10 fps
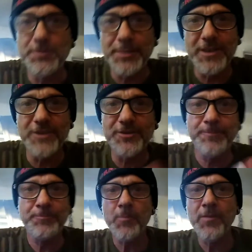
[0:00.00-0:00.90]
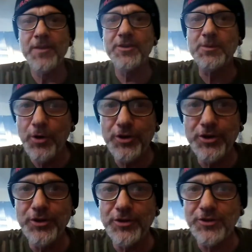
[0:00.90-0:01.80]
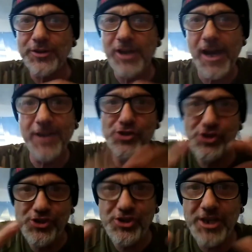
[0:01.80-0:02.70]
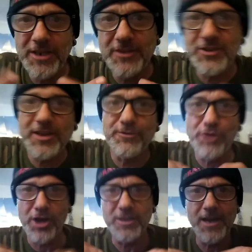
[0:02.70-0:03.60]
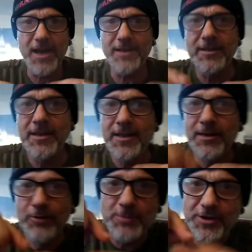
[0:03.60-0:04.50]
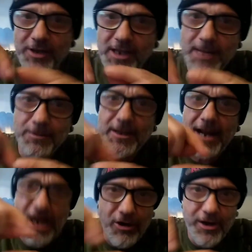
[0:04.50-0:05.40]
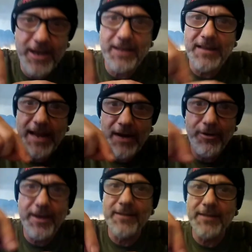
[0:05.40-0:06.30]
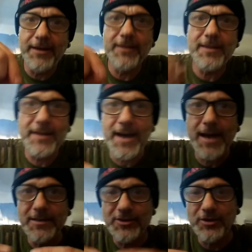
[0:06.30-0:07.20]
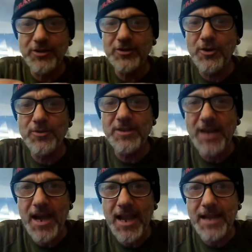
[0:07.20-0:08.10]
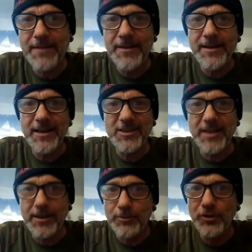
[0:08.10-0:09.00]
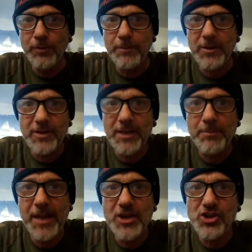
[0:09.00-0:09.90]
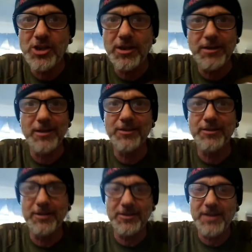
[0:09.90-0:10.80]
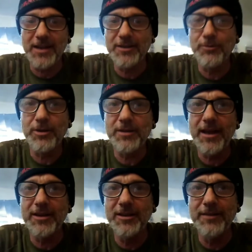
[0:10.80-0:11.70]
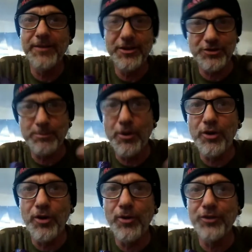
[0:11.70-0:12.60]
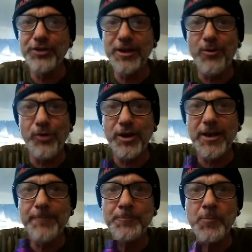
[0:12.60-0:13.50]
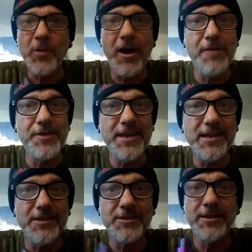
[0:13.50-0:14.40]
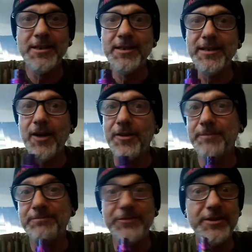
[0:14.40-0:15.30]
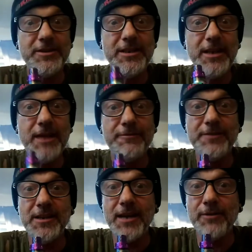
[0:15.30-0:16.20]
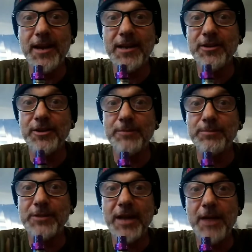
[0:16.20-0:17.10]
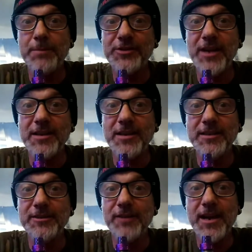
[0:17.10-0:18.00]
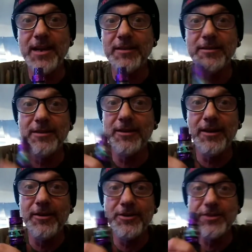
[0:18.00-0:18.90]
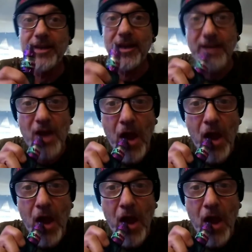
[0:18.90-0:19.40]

is because smok uses a cotton sheet instead of raw cotton, which means they keep layering and layering and layering the cotton, so it's so tight. It's like a bed sheet. It's not going to work that good unless you poke holes in it and work it on these. Now on the TF-V8 regular Cloud Beast, I did great. You know, I don't understand.